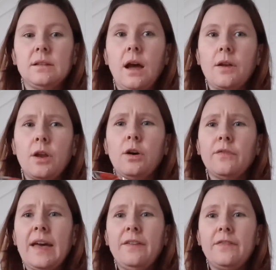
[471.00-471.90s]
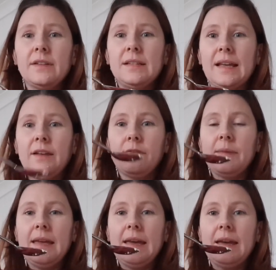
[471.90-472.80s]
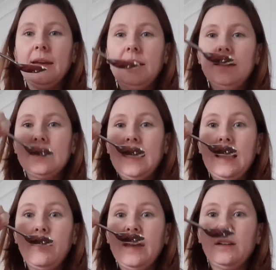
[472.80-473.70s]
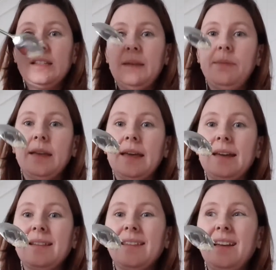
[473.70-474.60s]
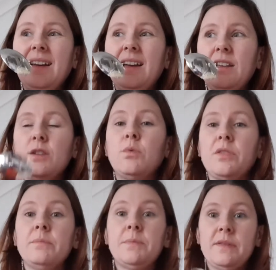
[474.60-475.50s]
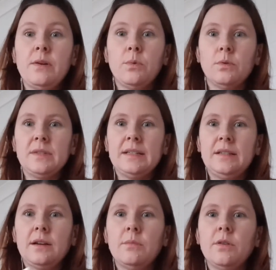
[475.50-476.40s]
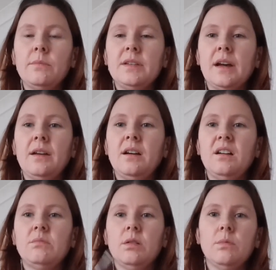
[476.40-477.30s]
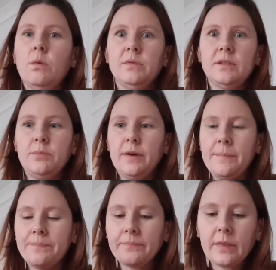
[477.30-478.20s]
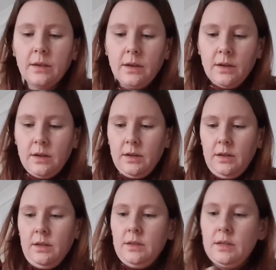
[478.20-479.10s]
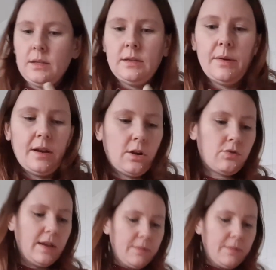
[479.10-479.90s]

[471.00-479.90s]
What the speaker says: and a lot of effort to get it from here to here without tipping it, you want them to be rewarded. You don't want them to go, well, what was the point? So I'm going to cream the